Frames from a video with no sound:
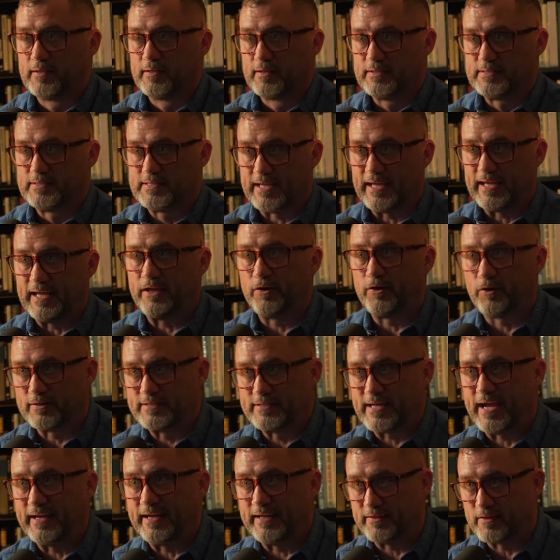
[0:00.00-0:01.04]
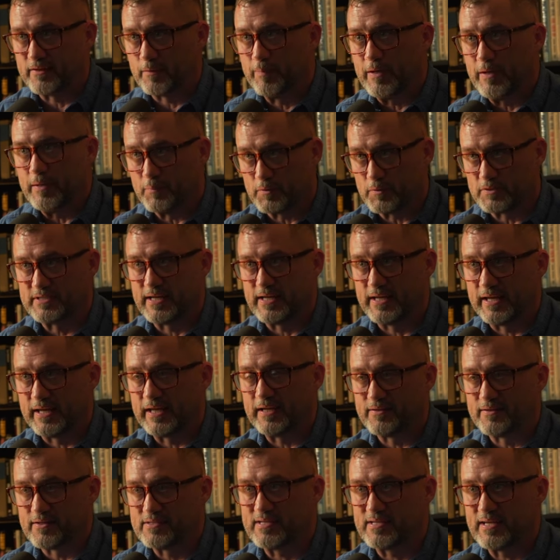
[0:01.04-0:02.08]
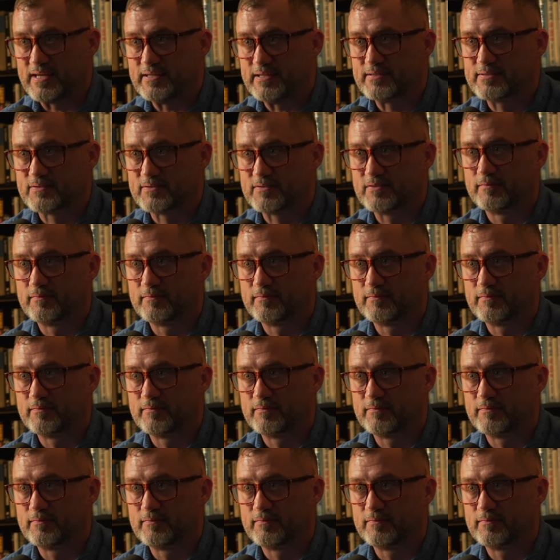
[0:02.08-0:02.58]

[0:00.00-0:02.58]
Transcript: to entertaining the people sitting in the seats.